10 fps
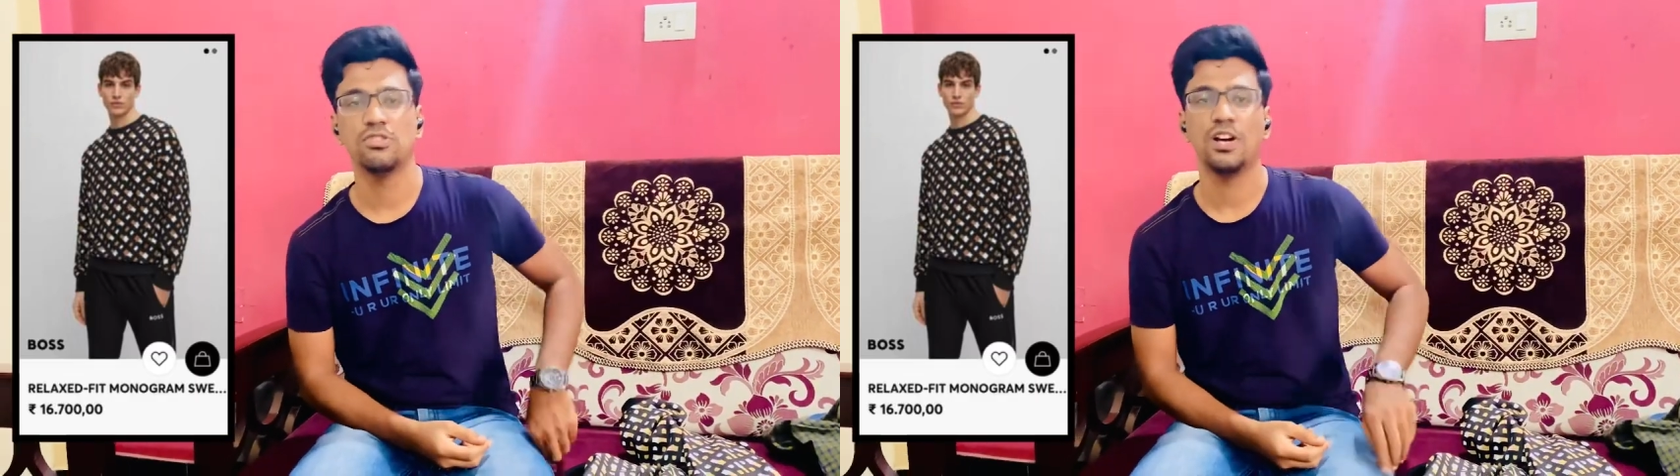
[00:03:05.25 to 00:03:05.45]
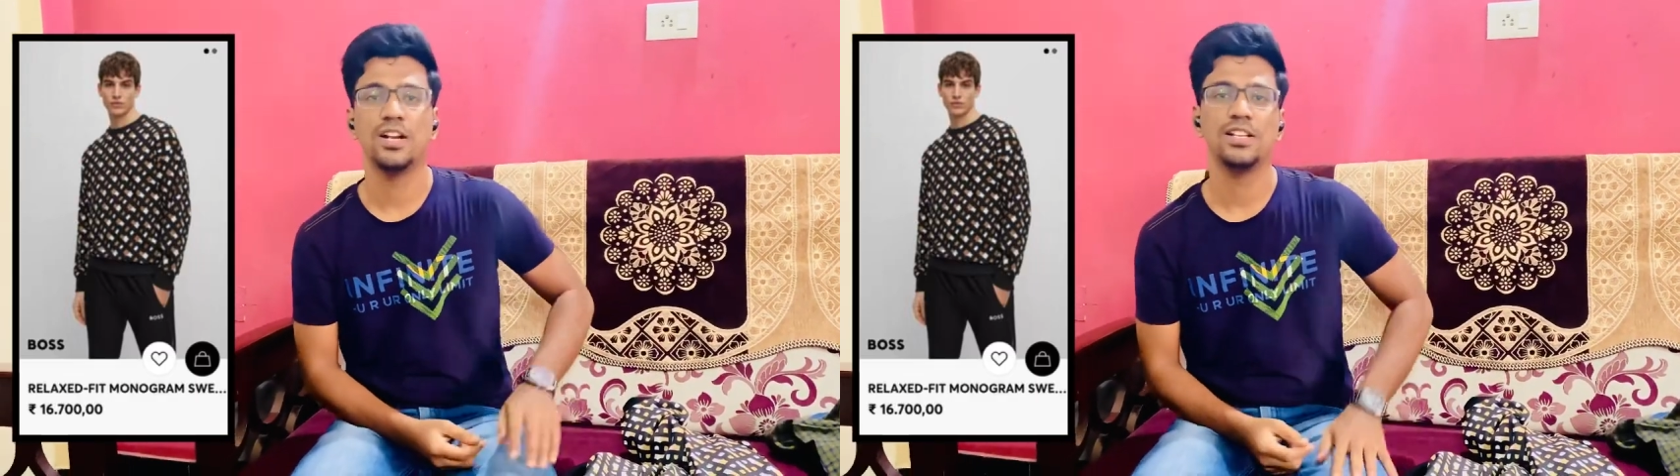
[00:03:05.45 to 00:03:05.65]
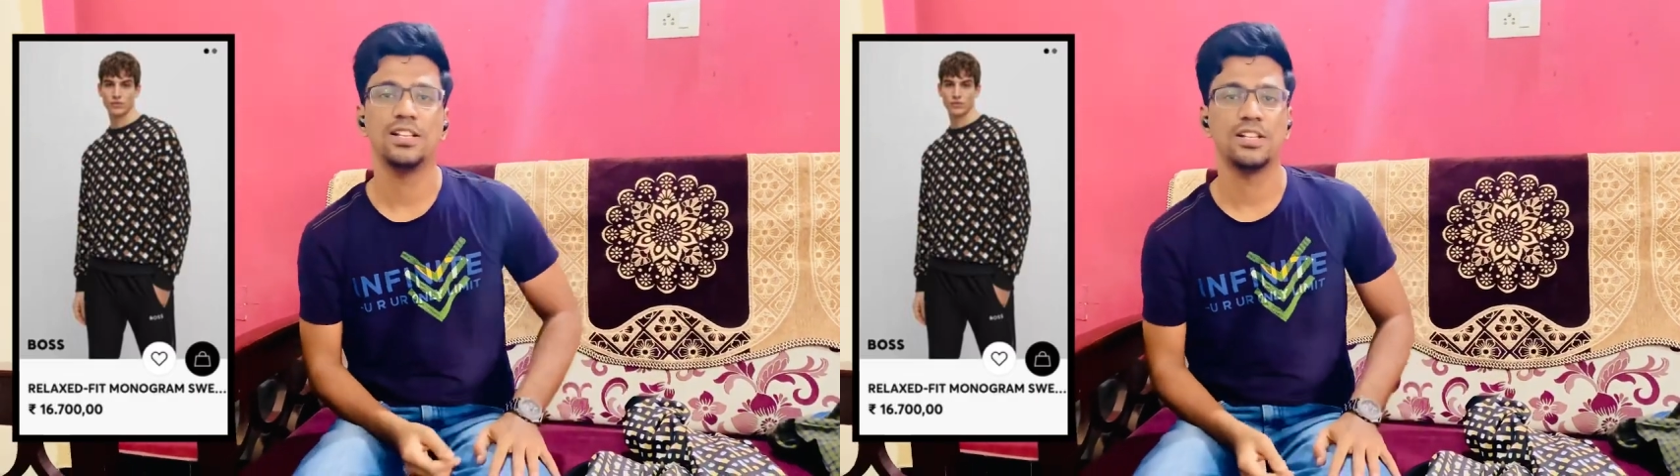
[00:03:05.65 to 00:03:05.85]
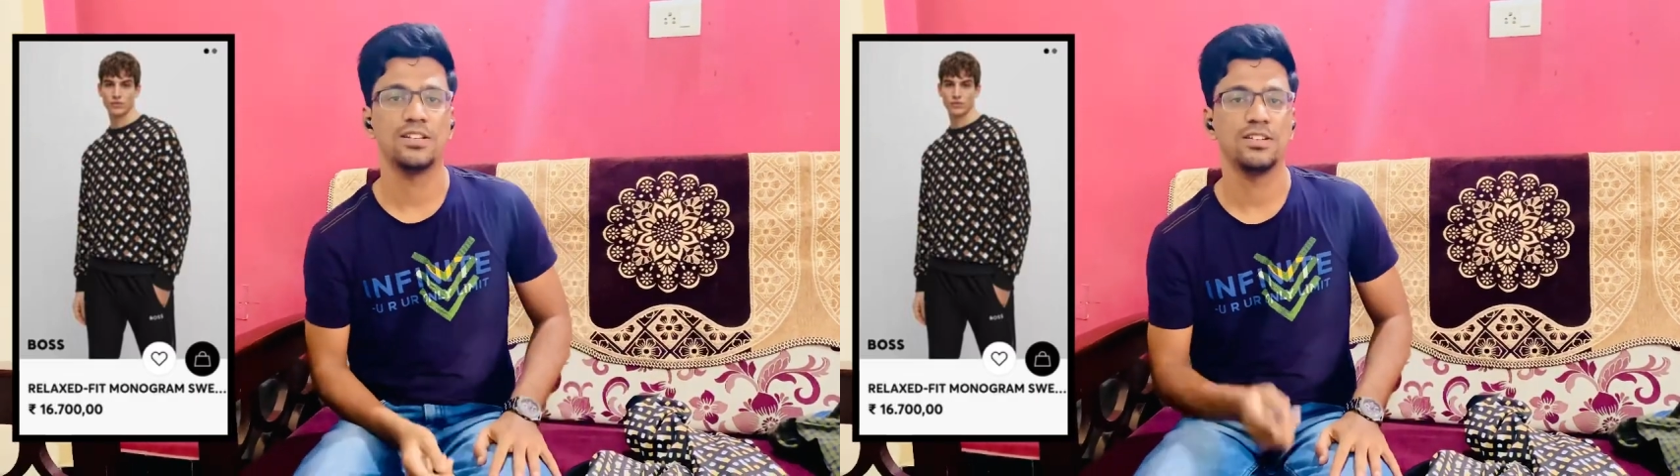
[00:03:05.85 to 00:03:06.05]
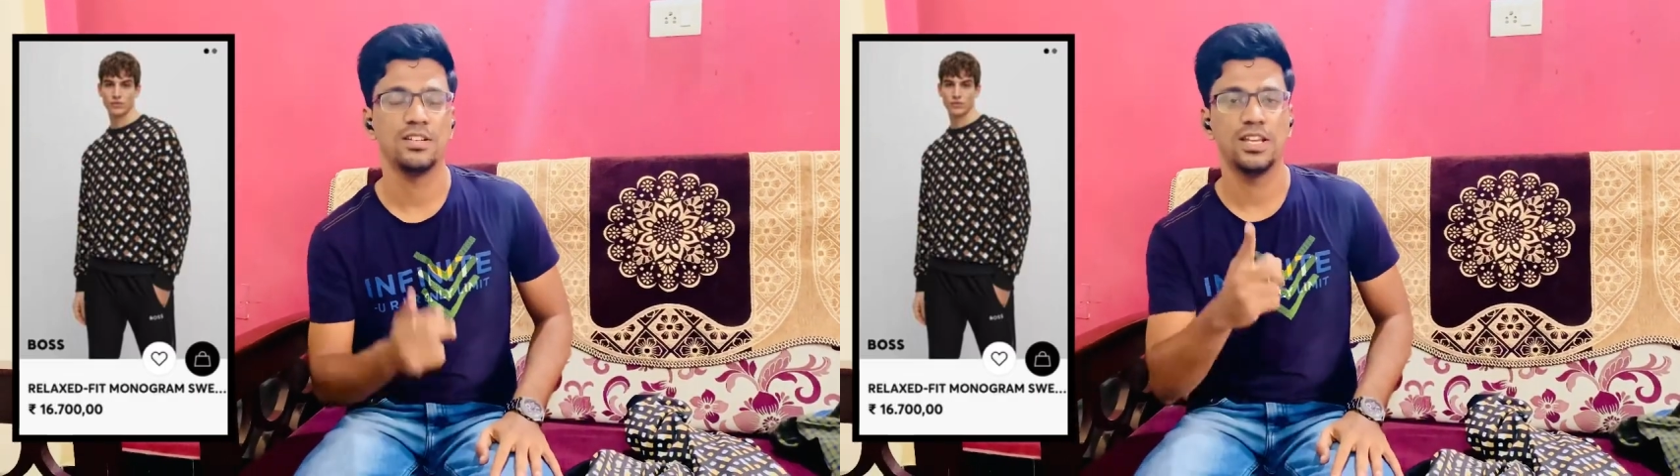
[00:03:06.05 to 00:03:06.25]
Until then,
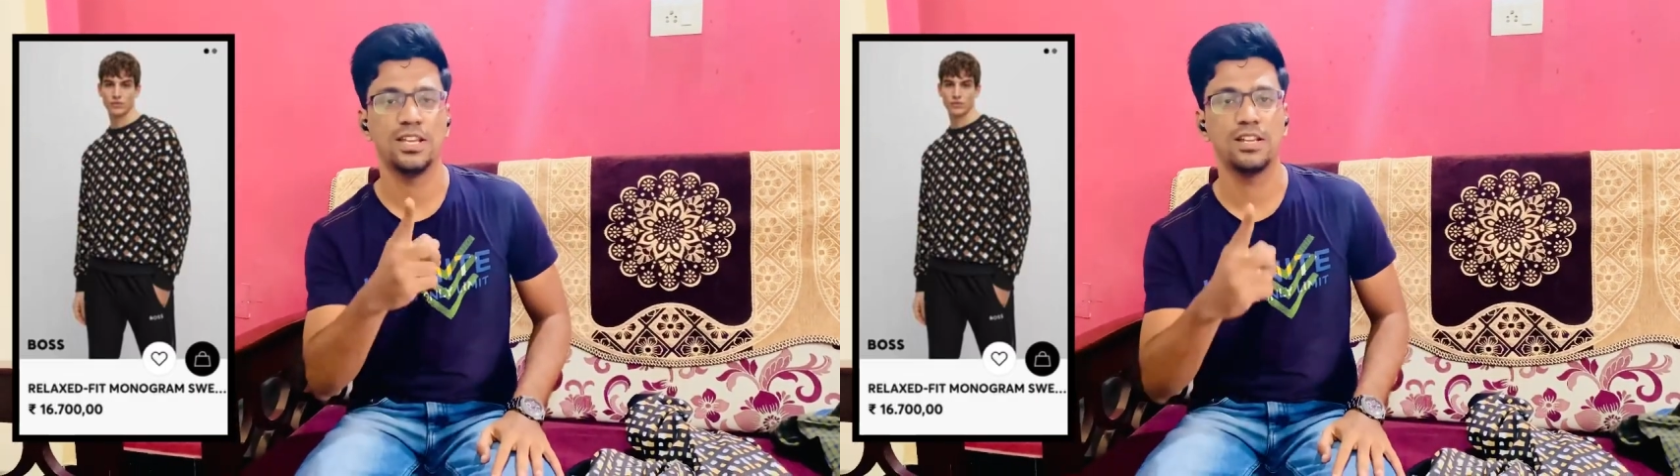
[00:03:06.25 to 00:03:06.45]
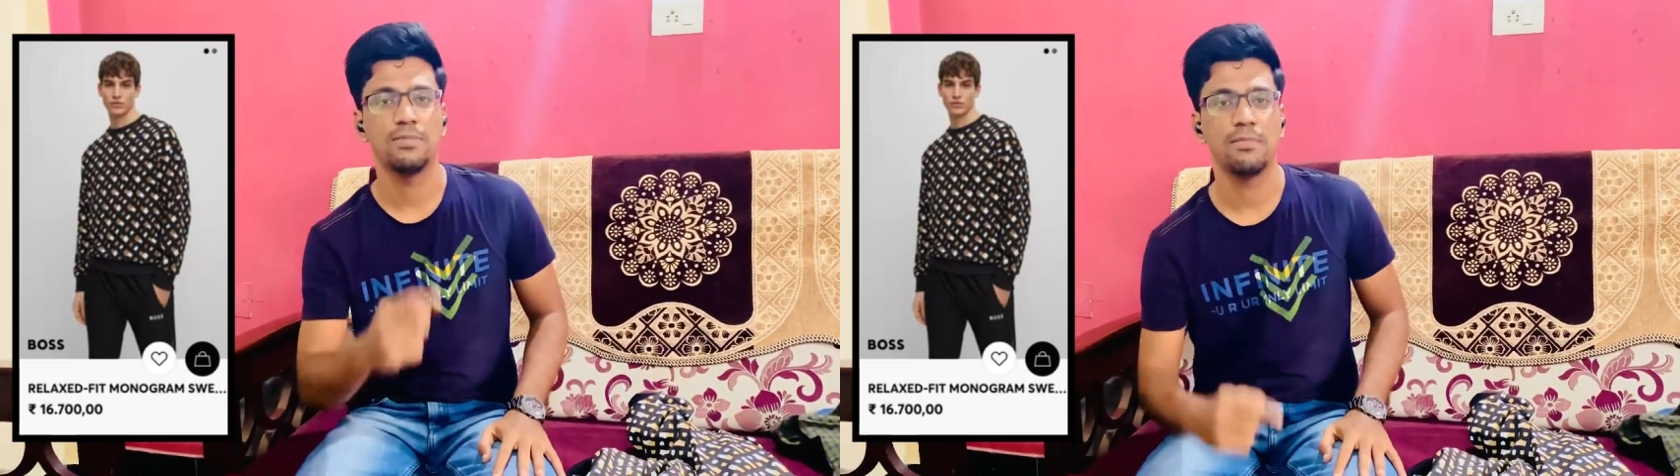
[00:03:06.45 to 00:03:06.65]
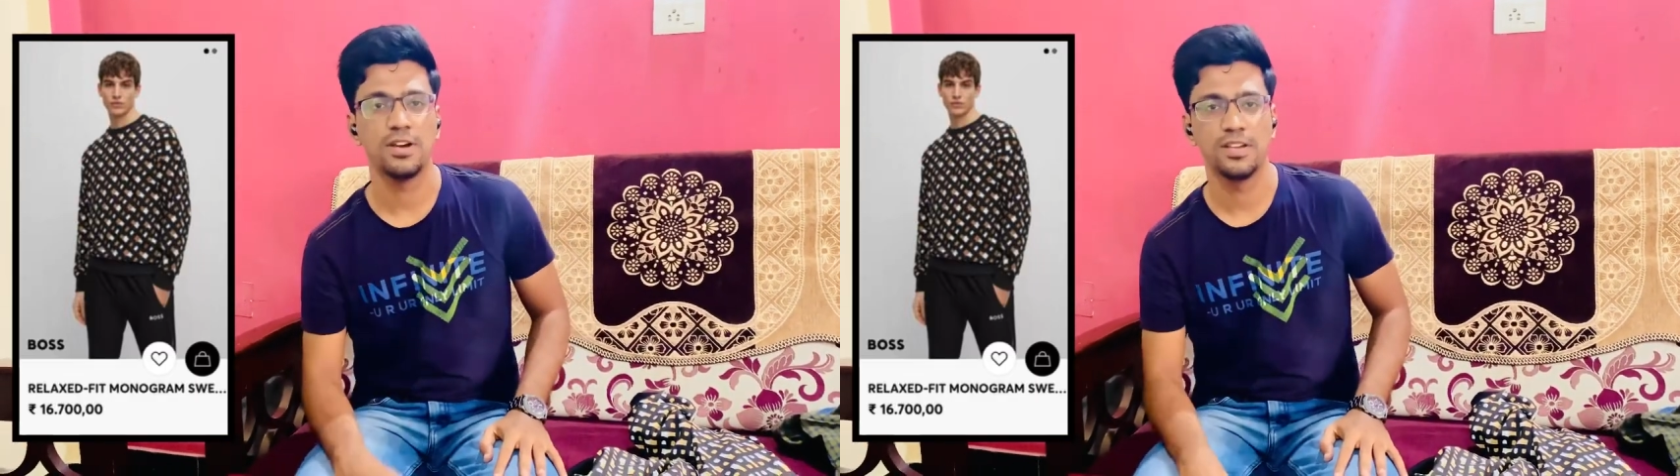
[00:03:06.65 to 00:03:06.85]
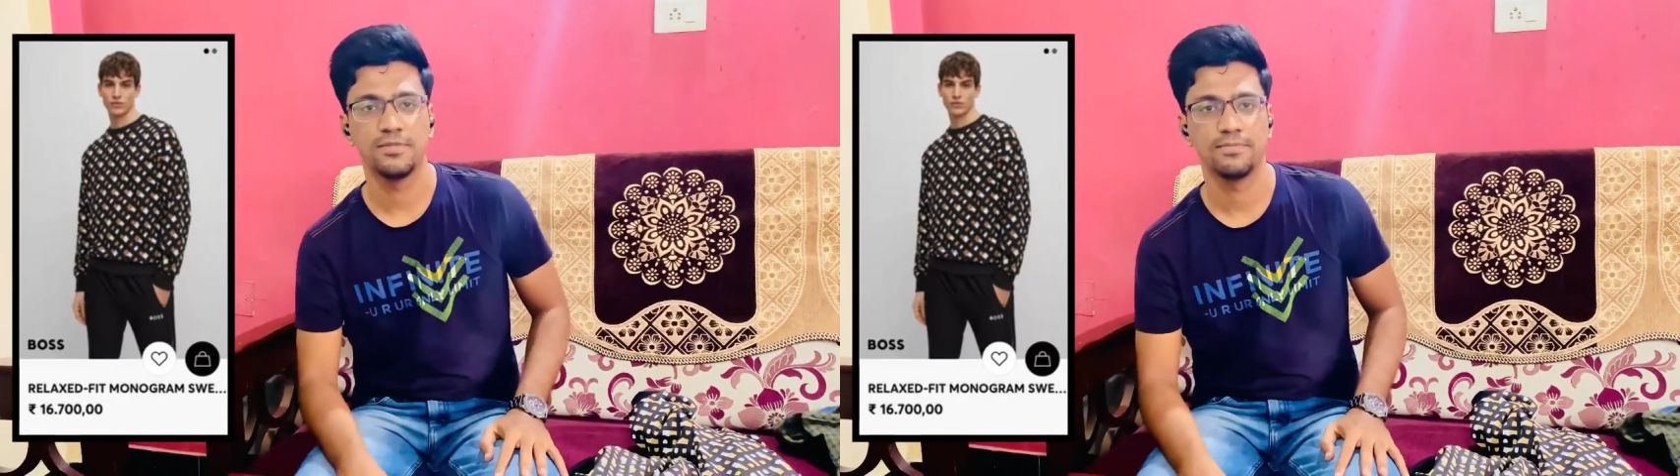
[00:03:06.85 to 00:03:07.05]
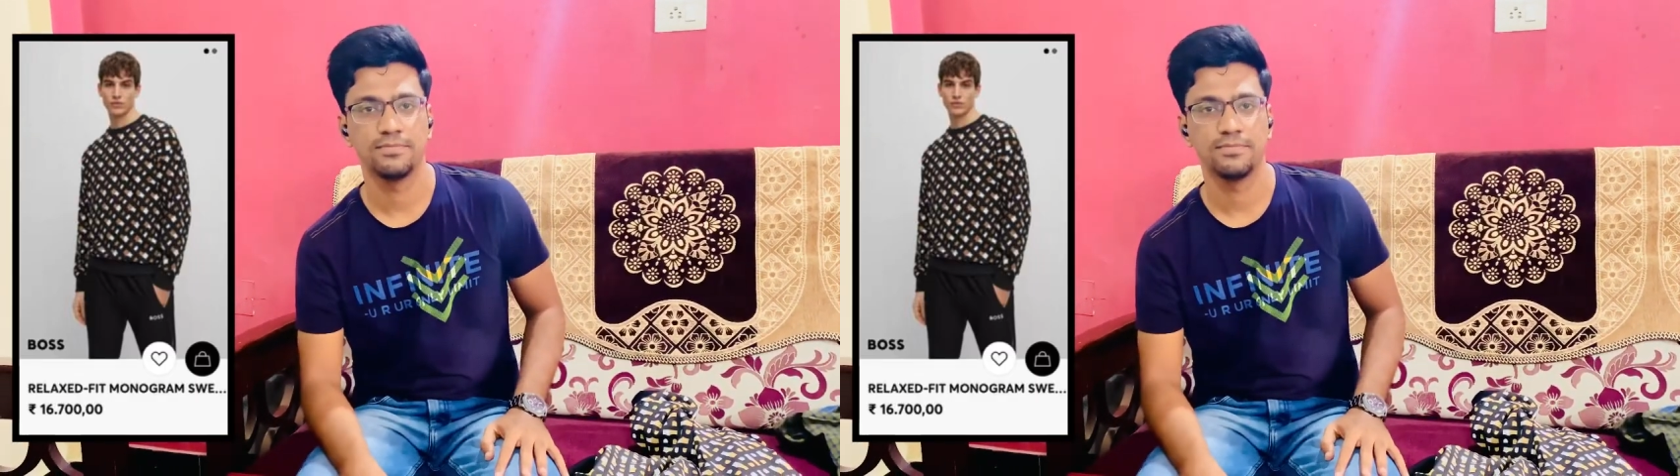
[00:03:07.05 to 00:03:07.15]
take care. Bye-bye.